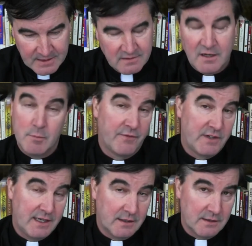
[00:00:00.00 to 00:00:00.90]
Some have
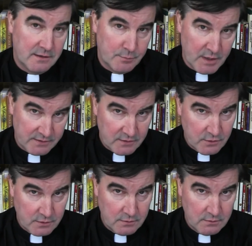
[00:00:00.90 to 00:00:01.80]
taken his
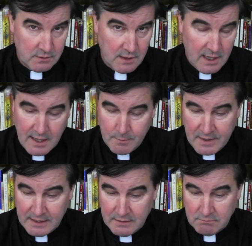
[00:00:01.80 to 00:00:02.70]
message and
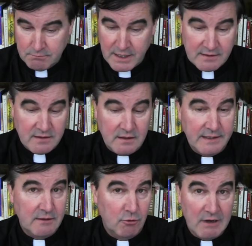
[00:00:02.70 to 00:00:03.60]
made it
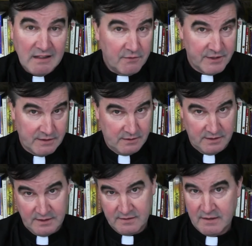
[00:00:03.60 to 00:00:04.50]
basically irrelevant
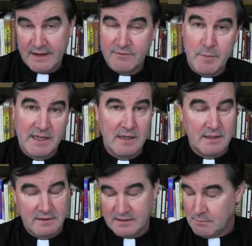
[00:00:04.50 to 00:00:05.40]
to this life, making
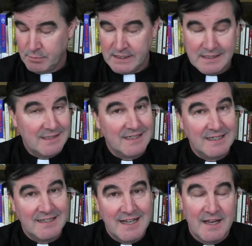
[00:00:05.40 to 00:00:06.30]
it simply a
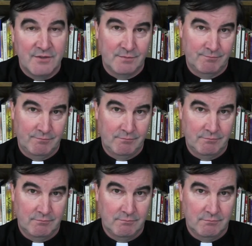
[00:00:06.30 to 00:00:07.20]
ticket to heaven.
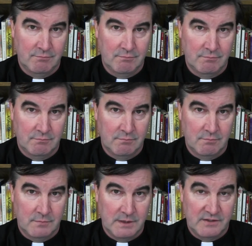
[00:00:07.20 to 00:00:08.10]

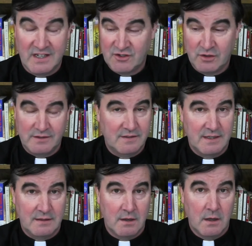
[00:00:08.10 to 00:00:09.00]
Essentially
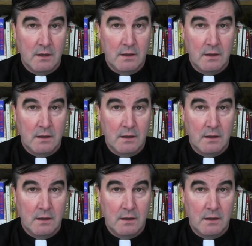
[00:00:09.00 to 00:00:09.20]
saying,